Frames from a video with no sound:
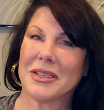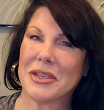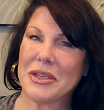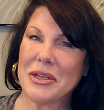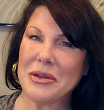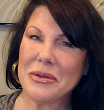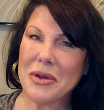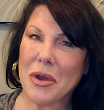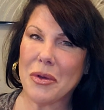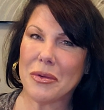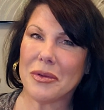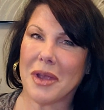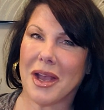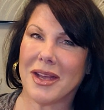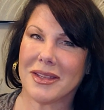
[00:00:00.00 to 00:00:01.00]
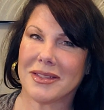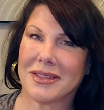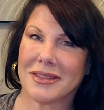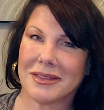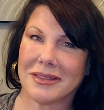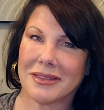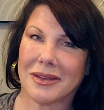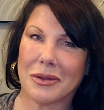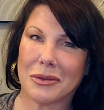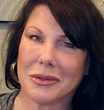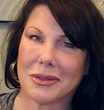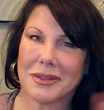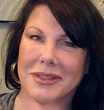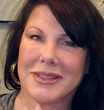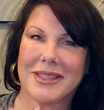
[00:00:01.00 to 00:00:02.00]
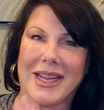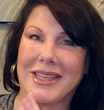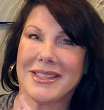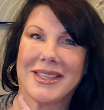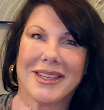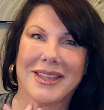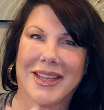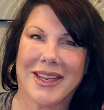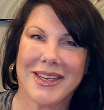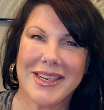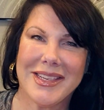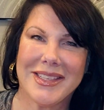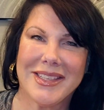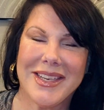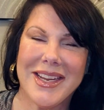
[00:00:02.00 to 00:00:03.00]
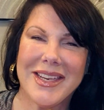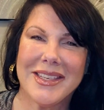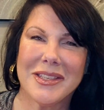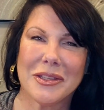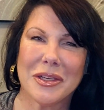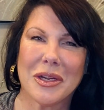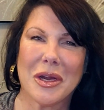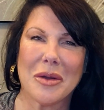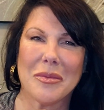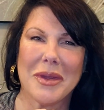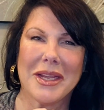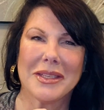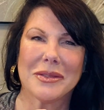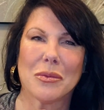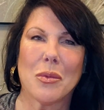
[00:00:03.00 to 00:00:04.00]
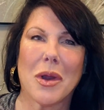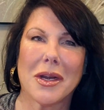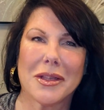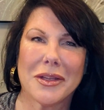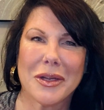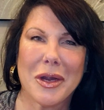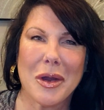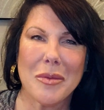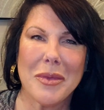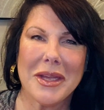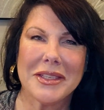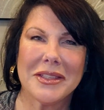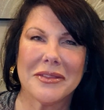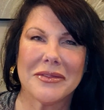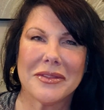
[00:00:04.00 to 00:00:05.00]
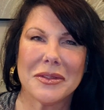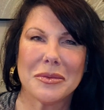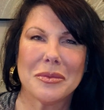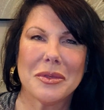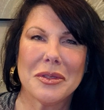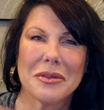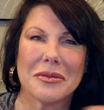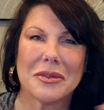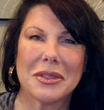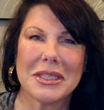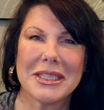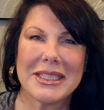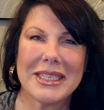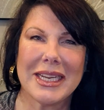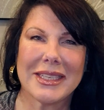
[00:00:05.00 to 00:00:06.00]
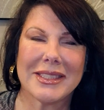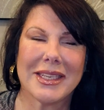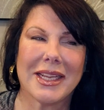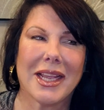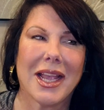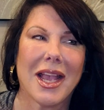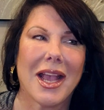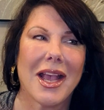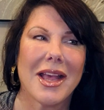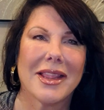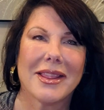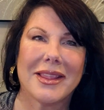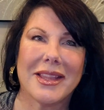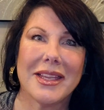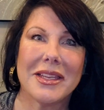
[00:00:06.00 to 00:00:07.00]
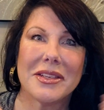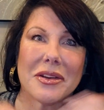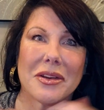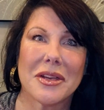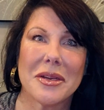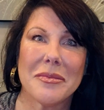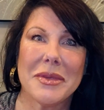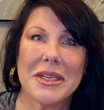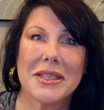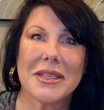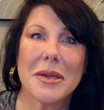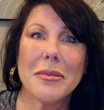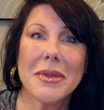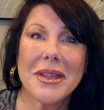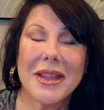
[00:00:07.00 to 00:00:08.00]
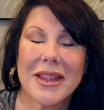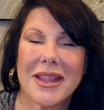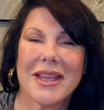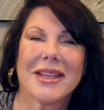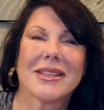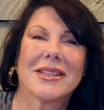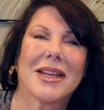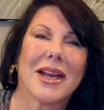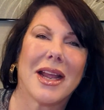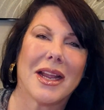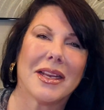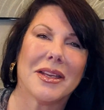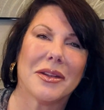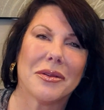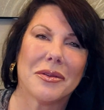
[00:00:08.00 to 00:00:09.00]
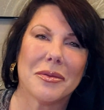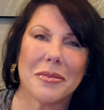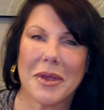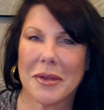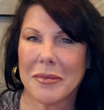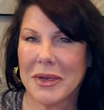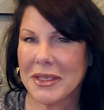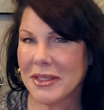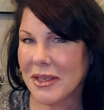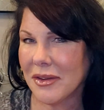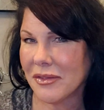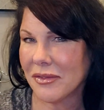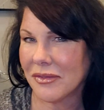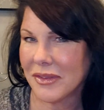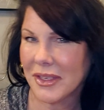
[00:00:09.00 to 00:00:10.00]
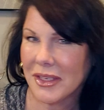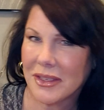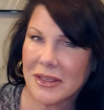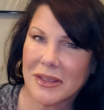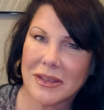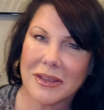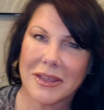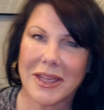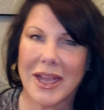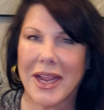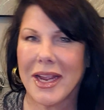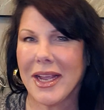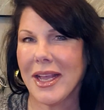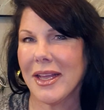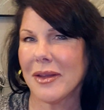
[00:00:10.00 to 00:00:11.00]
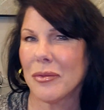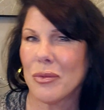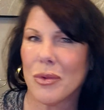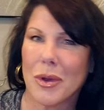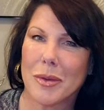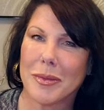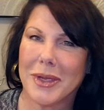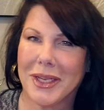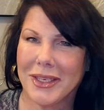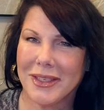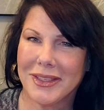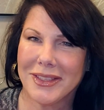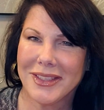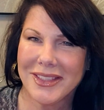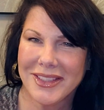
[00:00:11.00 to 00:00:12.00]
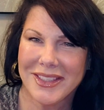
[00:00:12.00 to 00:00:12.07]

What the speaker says: you know us older sassy ladies need to look our best, want to look our best, to feel beautiful and sexy. These are going to be some of the things that I do to make myself feel like a woman.